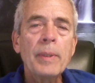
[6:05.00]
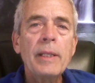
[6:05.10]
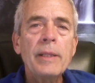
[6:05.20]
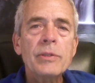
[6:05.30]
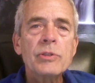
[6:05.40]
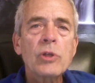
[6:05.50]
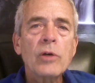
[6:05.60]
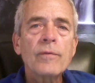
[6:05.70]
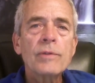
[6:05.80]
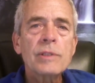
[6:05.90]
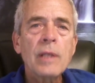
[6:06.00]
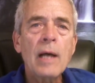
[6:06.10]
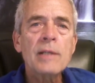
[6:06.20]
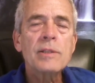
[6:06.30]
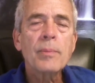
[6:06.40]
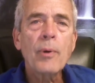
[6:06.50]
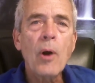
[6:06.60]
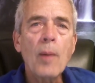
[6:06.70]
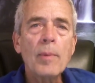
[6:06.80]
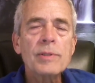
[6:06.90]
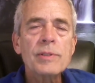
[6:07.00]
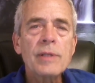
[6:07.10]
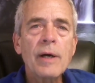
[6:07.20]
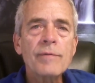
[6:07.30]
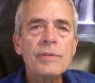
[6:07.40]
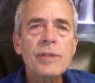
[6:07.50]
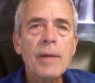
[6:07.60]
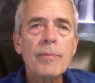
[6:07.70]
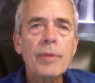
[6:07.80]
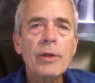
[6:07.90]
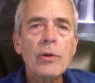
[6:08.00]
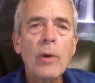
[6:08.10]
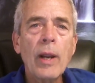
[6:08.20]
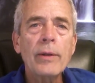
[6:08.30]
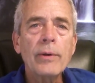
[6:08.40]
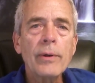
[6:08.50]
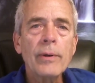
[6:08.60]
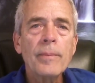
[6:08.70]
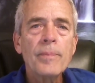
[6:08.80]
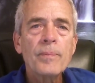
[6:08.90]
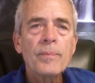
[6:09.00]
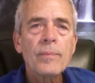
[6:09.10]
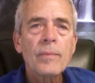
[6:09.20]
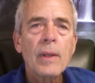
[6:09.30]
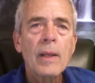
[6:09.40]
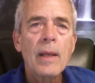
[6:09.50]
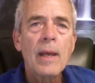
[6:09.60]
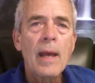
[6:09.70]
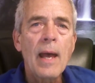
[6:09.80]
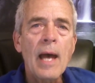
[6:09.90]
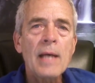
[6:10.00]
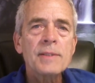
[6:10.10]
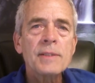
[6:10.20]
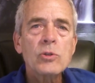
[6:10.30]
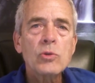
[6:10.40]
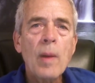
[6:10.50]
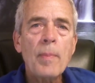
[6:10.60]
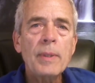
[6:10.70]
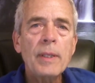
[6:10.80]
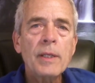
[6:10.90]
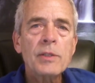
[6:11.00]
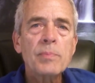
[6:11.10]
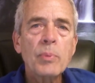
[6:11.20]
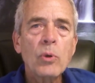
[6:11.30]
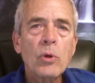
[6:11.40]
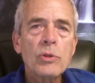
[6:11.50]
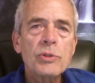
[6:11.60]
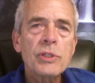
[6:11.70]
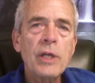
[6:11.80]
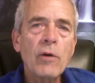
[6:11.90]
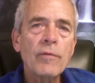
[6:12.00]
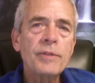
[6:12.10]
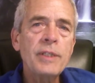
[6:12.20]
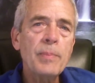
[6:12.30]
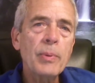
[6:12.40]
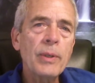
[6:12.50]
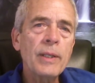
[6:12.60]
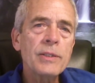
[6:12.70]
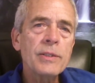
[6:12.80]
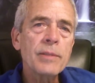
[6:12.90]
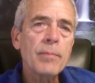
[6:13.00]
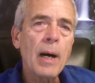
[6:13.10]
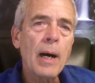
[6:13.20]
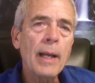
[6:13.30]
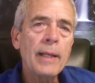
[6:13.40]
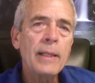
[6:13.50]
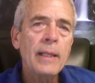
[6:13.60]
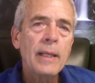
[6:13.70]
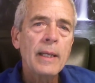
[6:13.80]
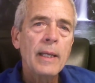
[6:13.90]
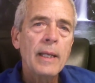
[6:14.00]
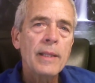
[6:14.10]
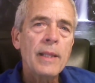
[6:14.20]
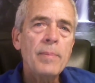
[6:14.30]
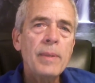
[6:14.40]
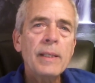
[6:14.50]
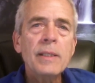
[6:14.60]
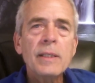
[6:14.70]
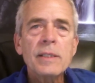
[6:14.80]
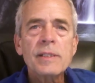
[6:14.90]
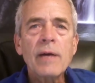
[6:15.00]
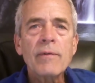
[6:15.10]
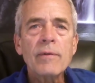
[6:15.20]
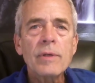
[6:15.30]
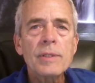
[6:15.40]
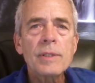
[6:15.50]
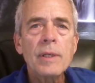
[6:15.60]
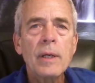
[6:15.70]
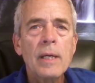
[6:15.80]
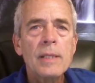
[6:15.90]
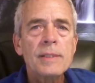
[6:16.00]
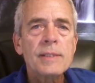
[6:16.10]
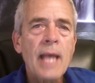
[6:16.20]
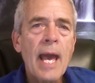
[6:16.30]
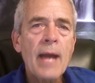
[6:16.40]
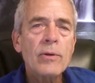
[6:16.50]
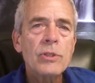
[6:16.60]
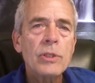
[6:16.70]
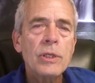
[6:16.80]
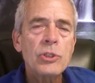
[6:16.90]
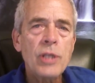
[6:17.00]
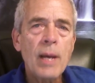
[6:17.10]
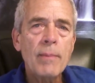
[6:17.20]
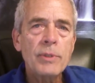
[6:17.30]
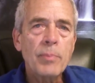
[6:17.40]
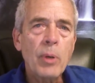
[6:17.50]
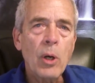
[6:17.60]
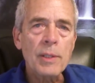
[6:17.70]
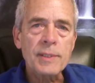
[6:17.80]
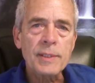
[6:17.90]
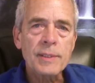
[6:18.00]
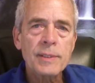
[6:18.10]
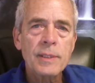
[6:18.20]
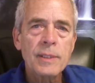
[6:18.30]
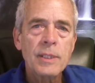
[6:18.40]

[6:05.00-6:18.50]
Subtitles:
beneath the surface lies the promise of something greater. As intrepid explorers delve deeper into the mine, they begin to discover scattered gem deposits,